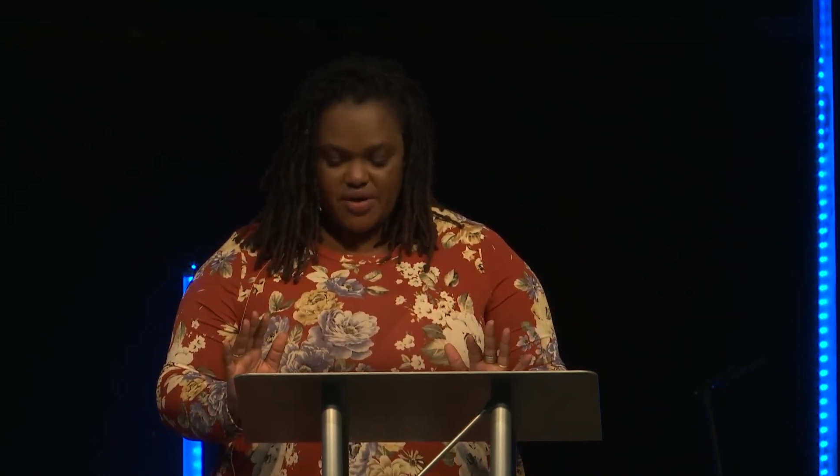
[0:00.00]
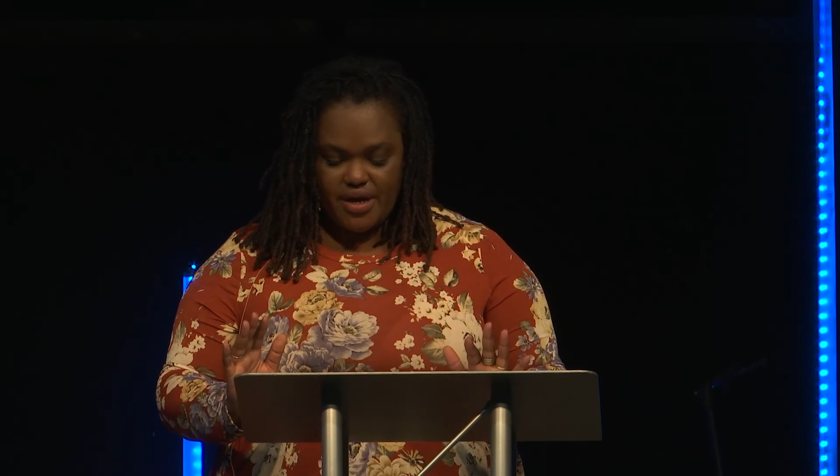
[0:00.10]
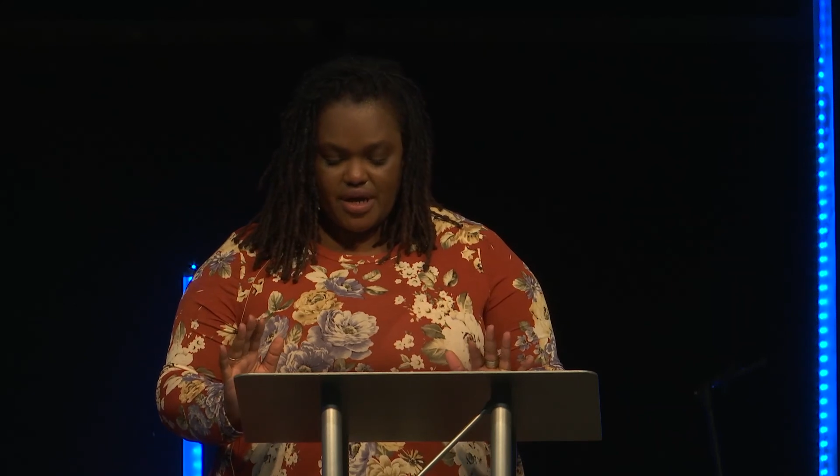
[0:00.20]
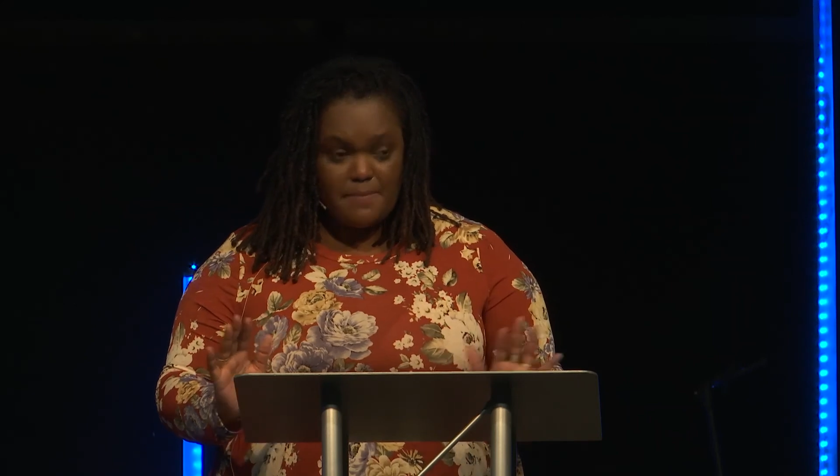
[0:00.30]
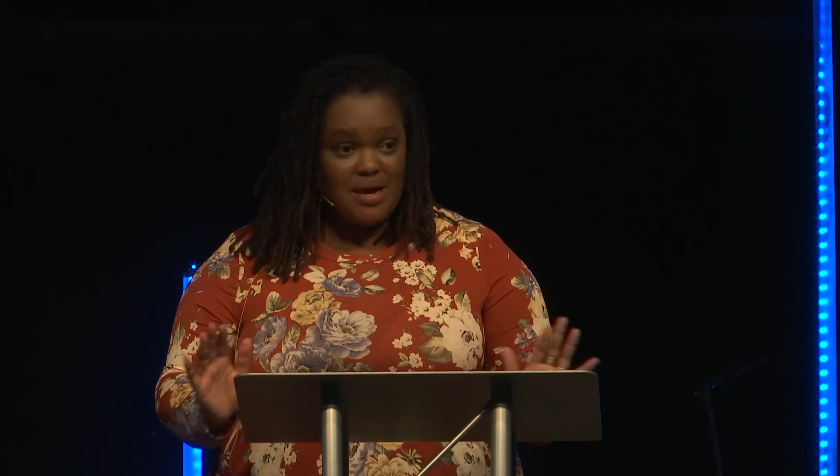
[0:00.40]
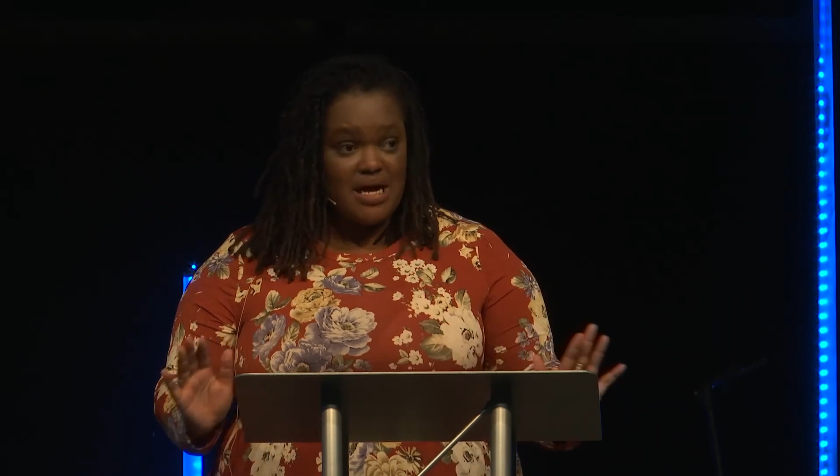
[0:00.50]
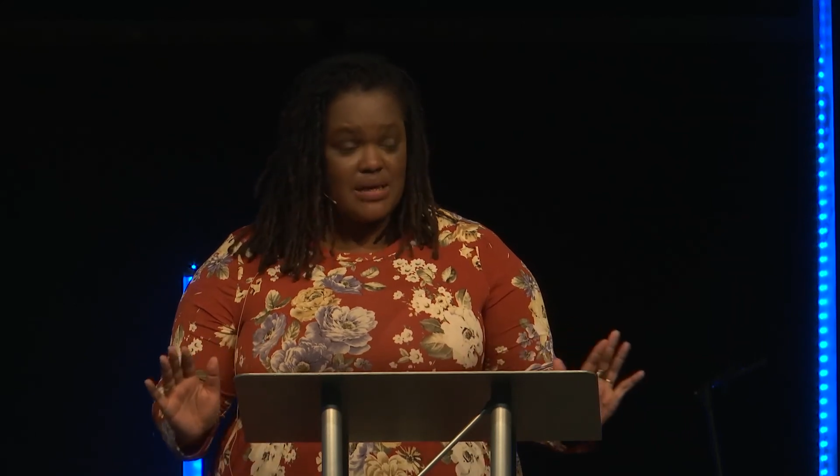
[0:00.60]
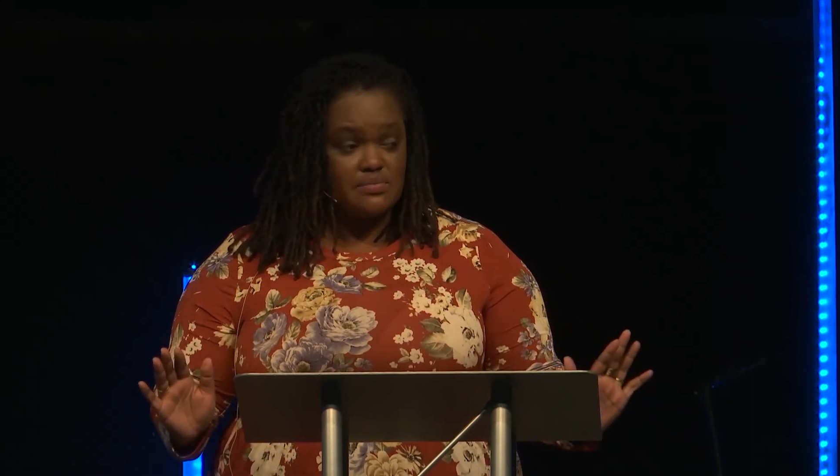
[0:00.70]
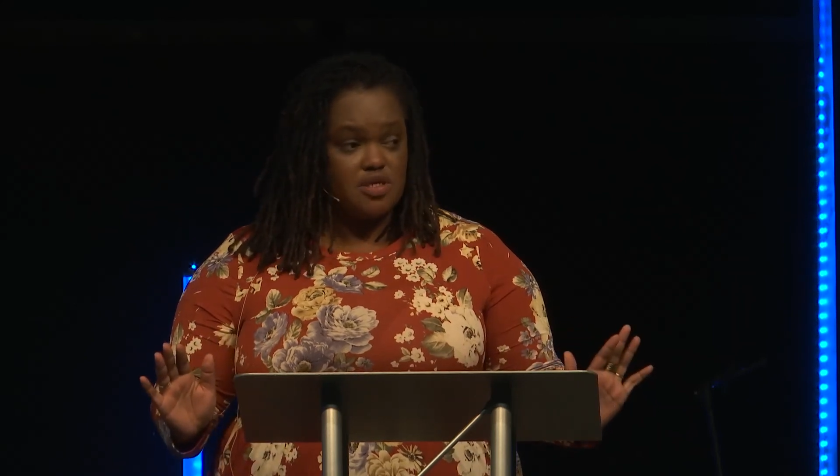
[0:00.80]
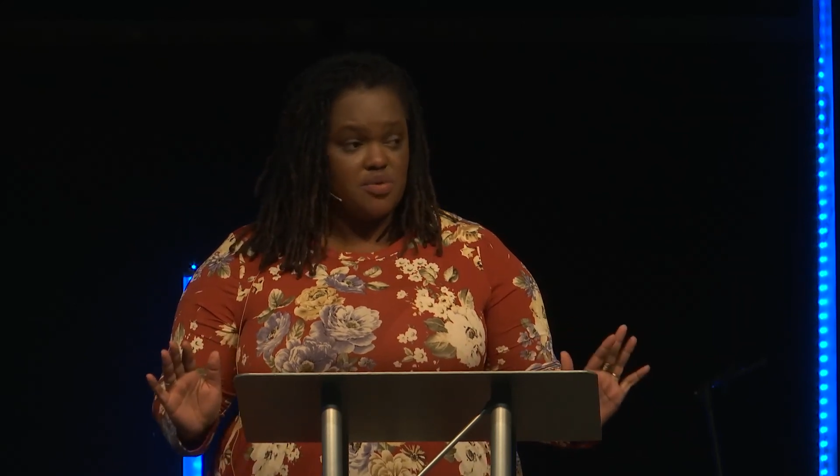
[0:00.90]
I hear,
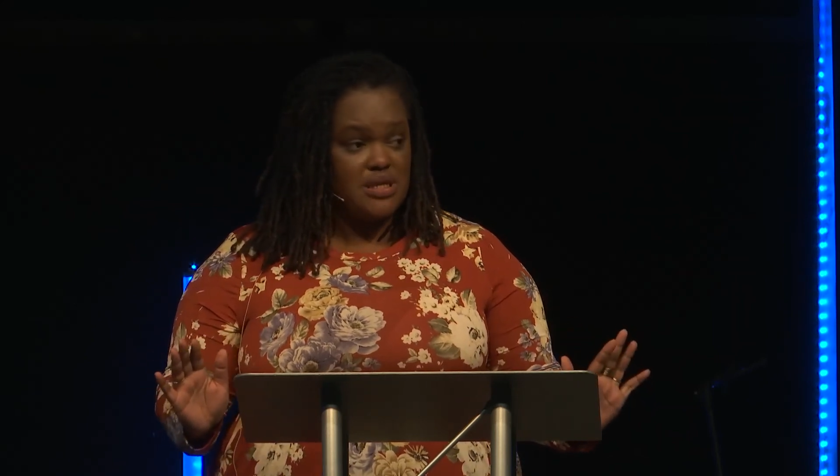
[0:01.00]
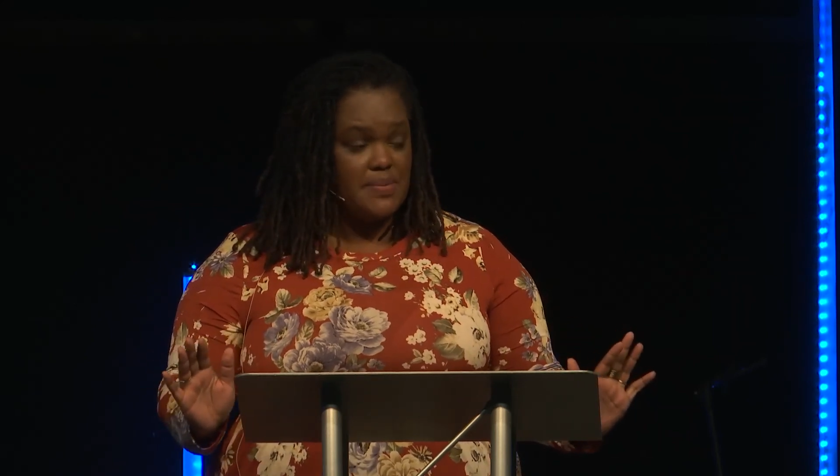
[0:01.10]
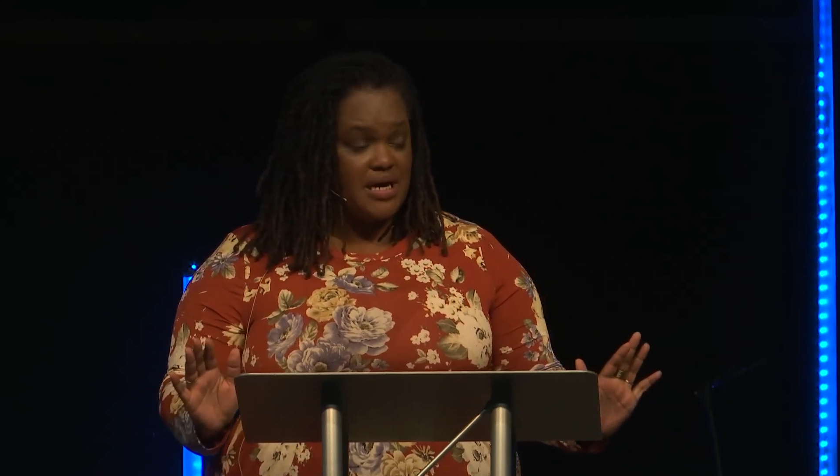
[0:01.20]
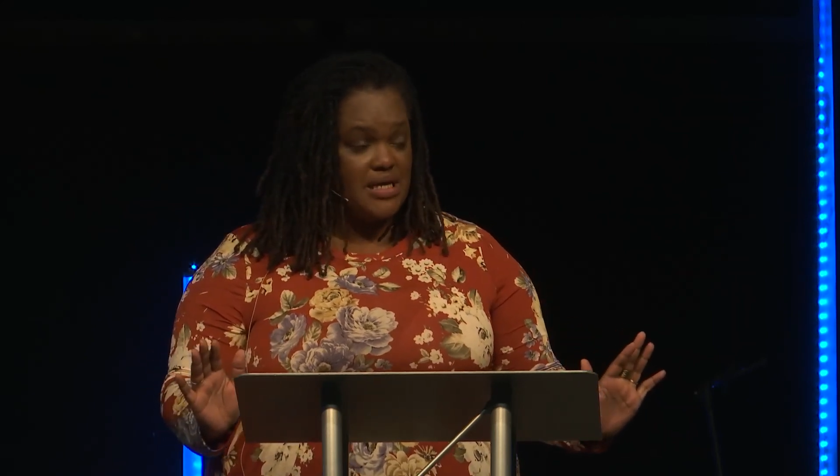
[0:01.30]
"Mom, you in the potty?"